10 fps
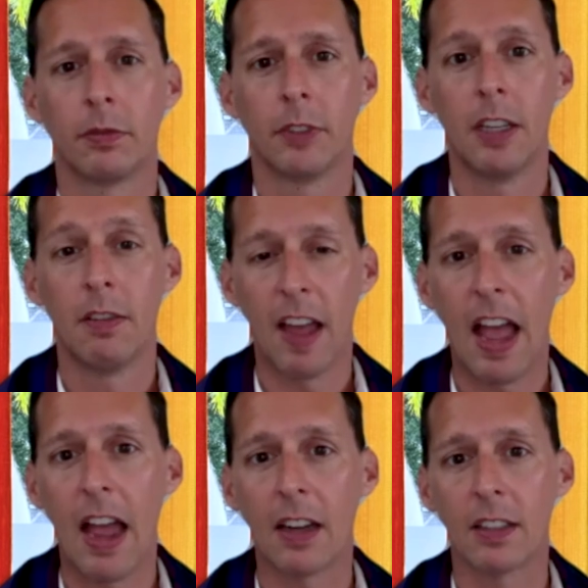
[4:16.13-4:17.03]
In
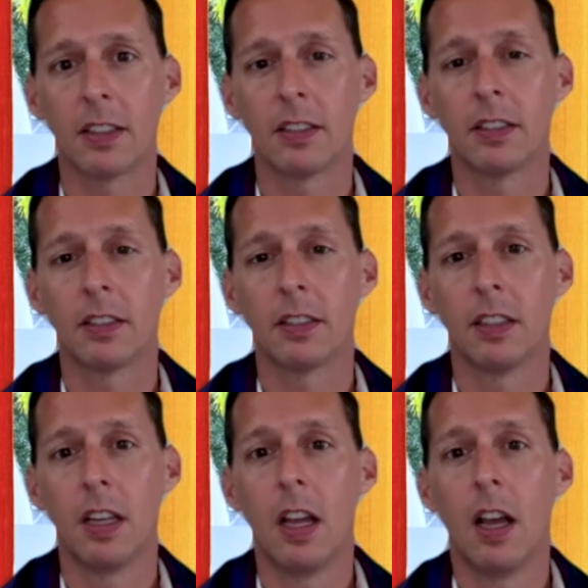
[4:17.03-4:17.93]
fact,
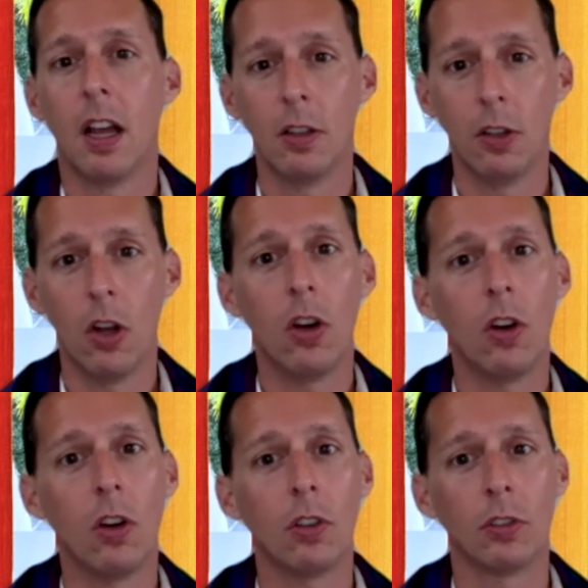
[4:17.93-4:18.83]
a
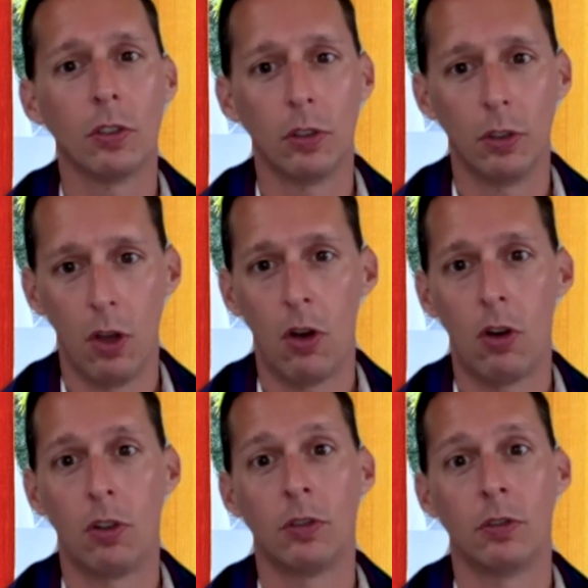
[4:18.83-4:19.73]
long,
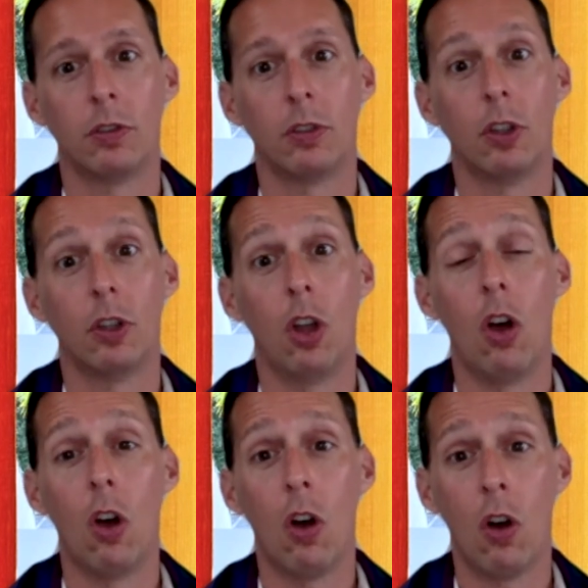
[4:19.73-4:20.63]
long,
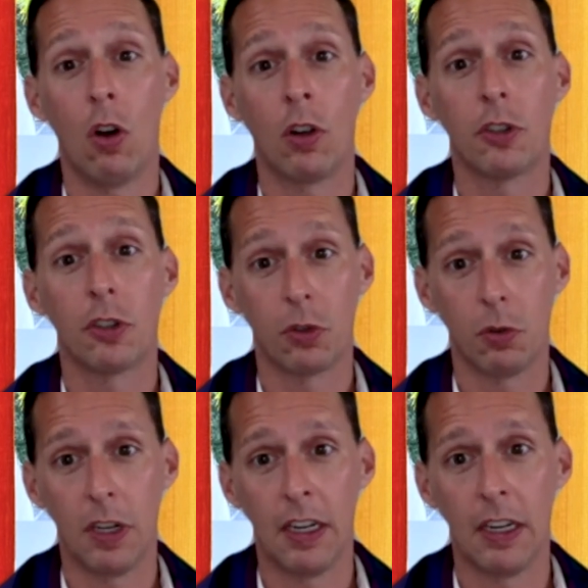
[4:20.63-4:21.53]
long
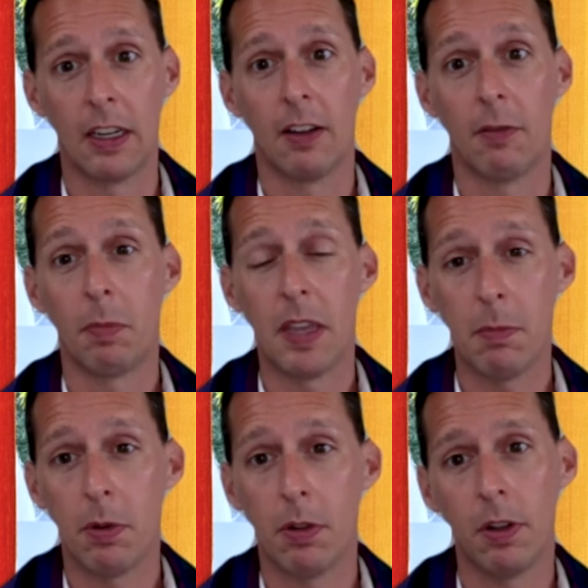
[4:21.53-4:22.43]
string of
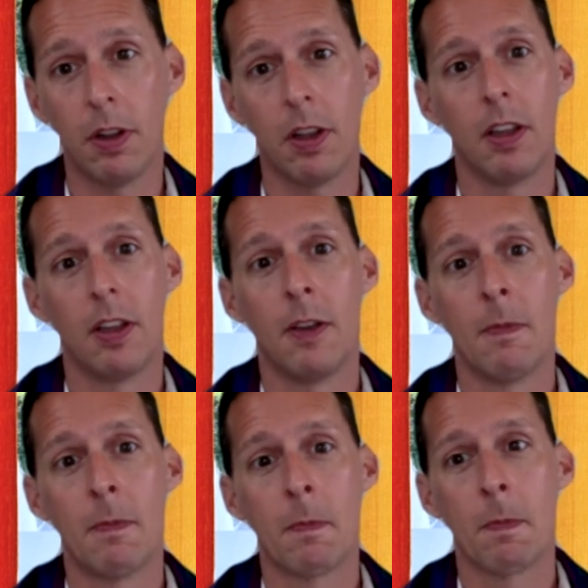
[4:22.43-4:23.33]
people
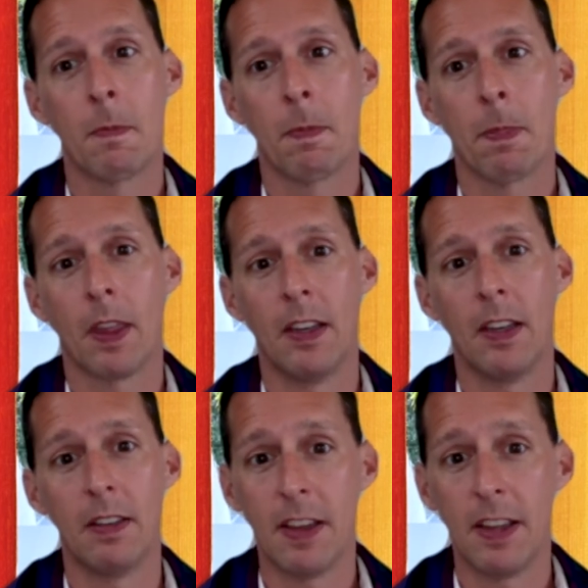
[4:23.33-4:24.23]
and
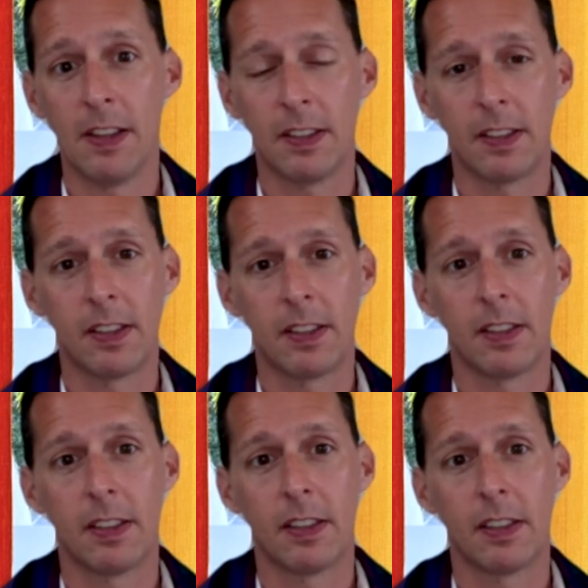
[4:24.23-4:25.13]
events
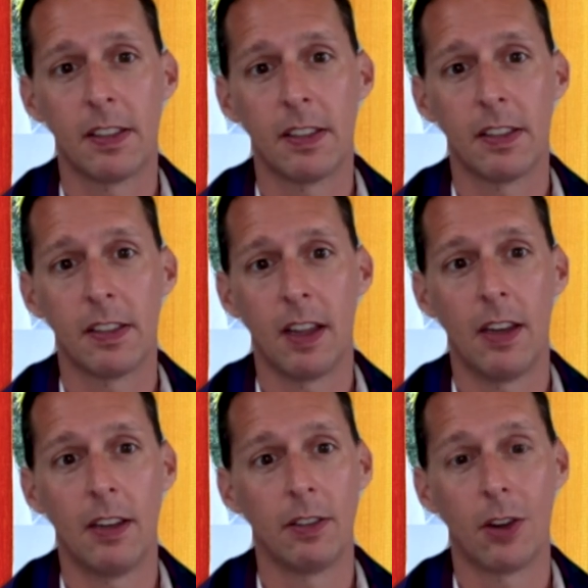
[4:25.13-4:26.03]

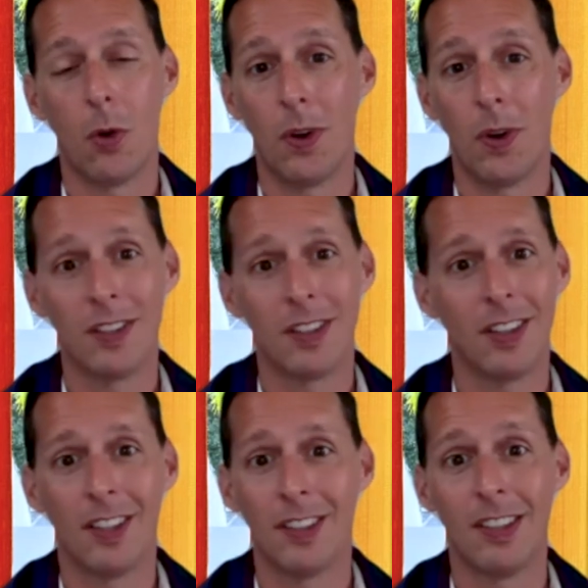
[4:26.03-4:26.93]
and
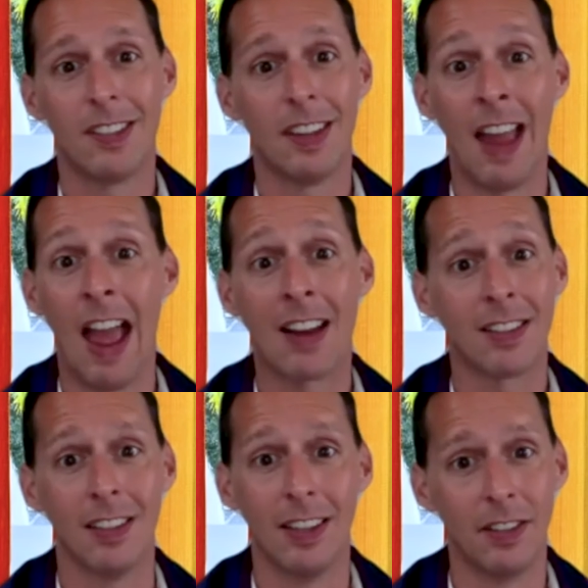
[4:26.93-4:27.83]
coincidences and
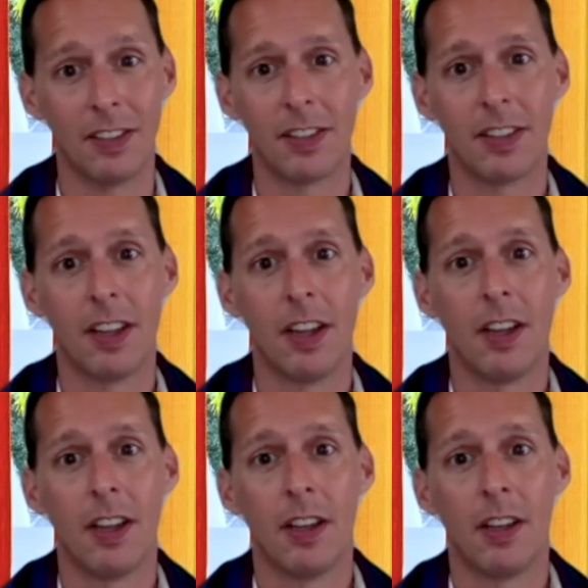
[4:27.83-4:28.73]
accidents
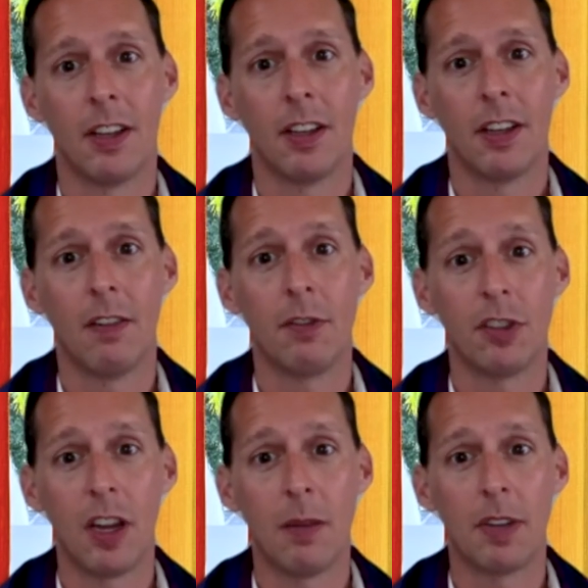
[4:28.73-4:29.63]
have
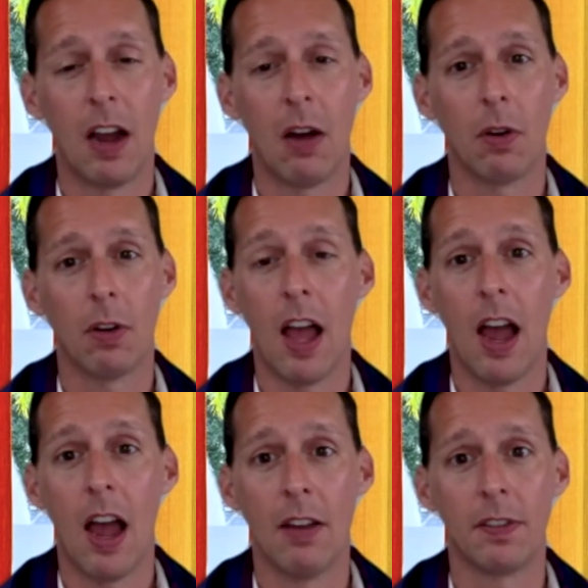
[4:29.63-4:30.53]
shaped our
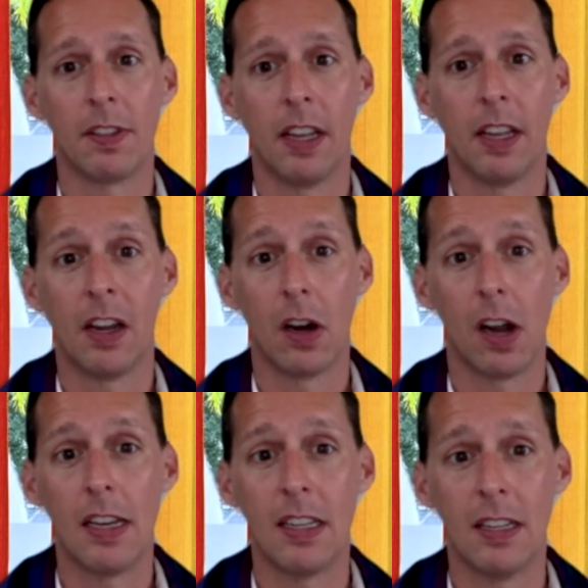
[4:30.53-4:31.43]
lives and our
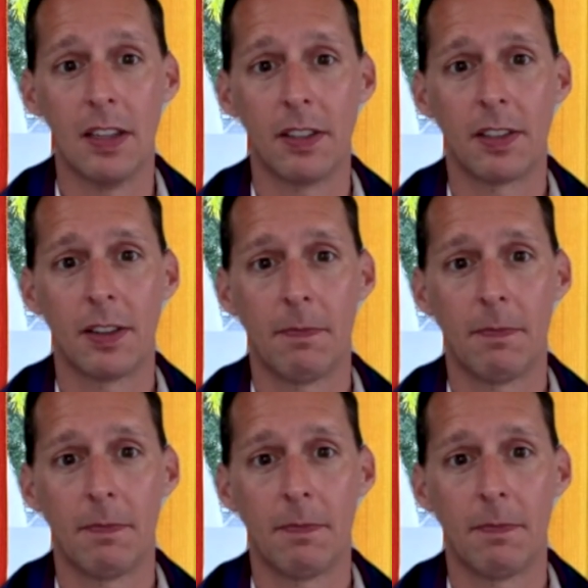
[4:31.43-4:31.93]
ideas.